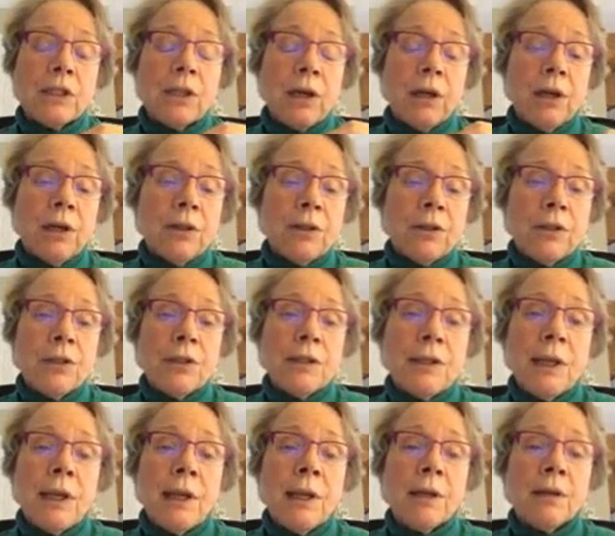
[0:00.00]
to
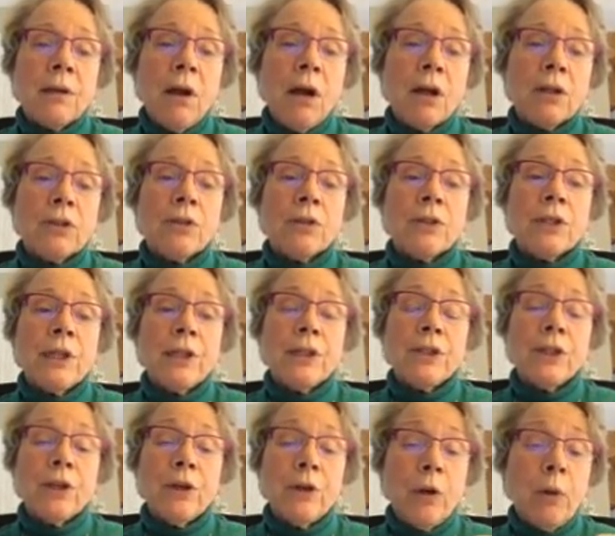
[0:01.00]
understand
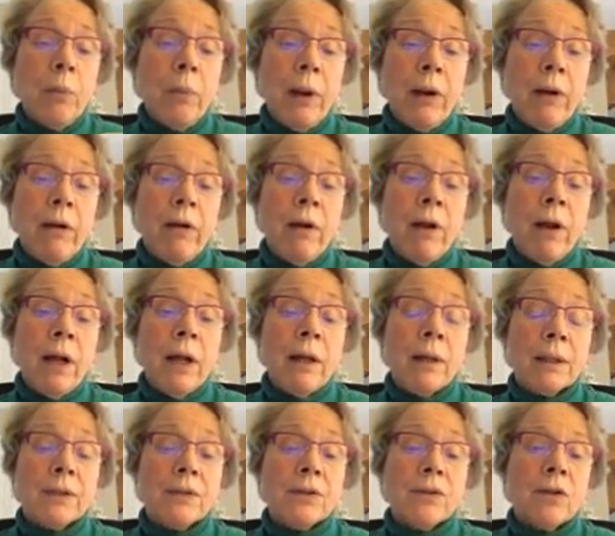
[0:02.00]
contradiction or
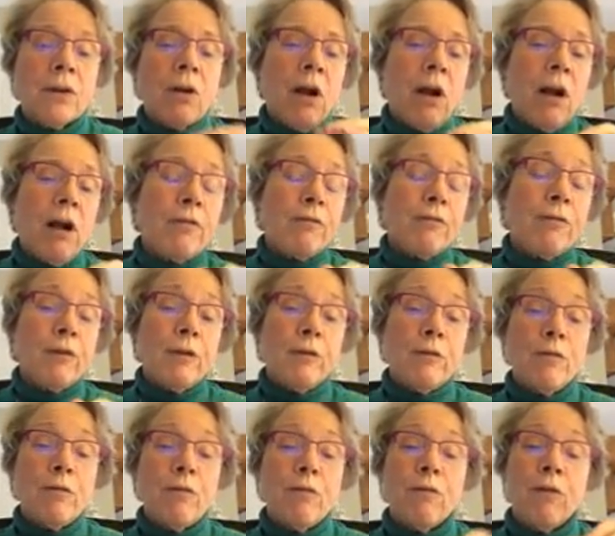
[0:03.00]
paradox. They
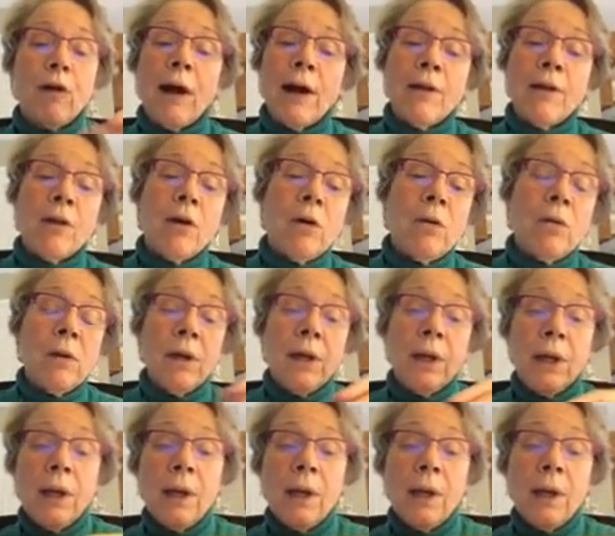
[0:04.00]
often follow